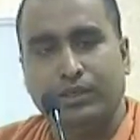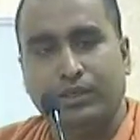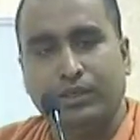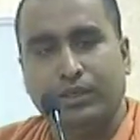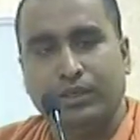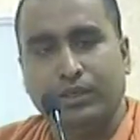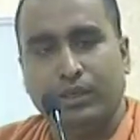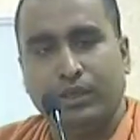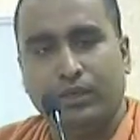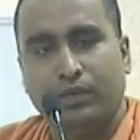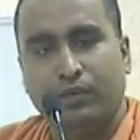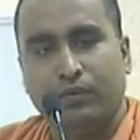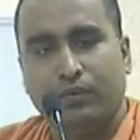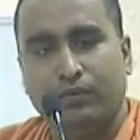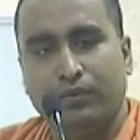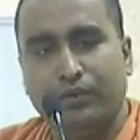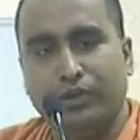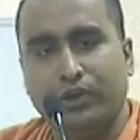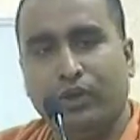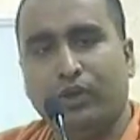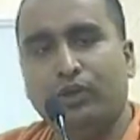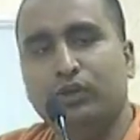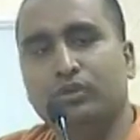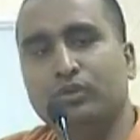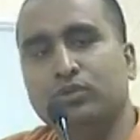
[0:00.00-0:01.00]
We all know
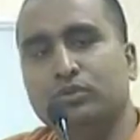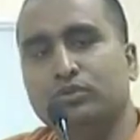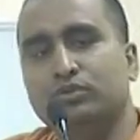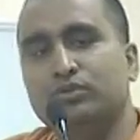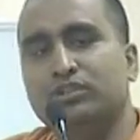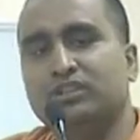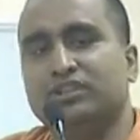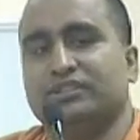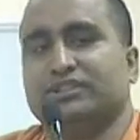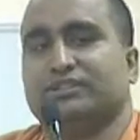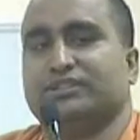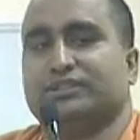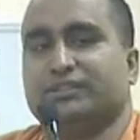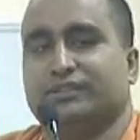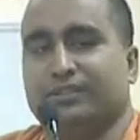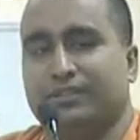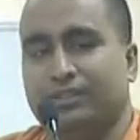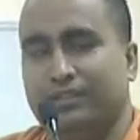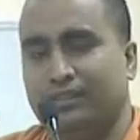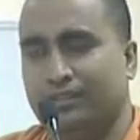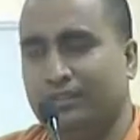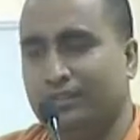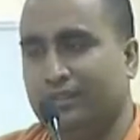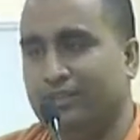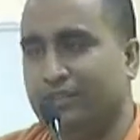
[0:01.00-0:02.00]
this,
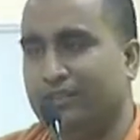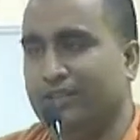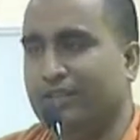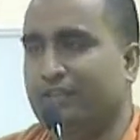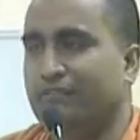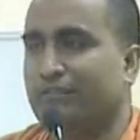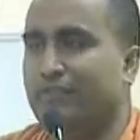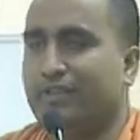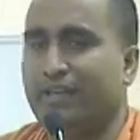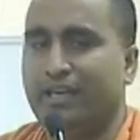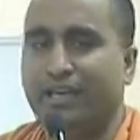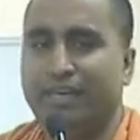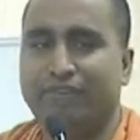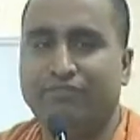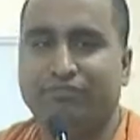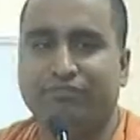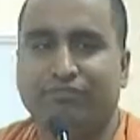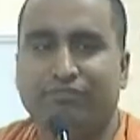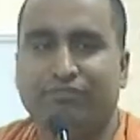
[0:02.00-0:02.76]
that we have 5